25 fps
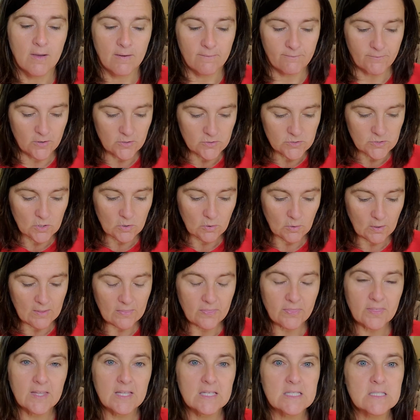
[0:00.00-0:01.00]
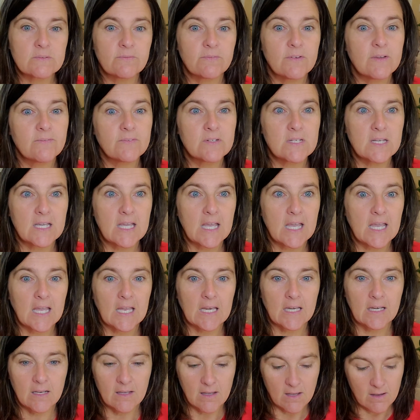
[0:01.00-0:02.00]
First Corinthians
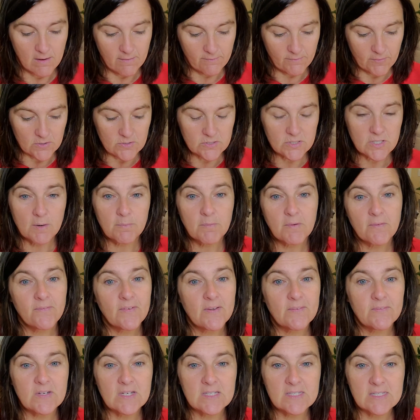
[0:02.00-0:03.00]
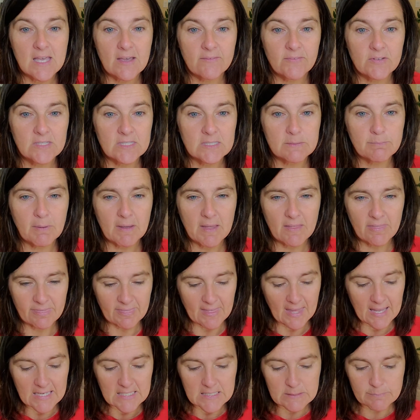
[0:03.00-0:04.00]
15, verse number 57, but
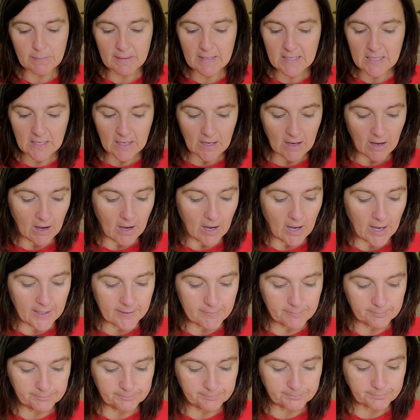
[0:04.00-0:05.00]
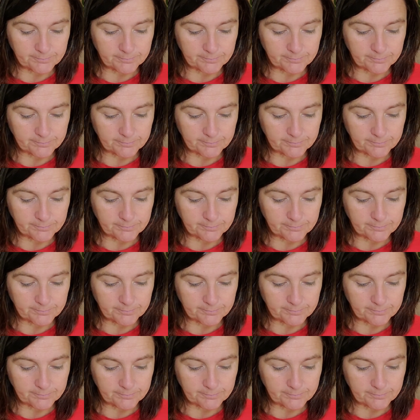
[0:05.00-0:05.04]
thanks be to God.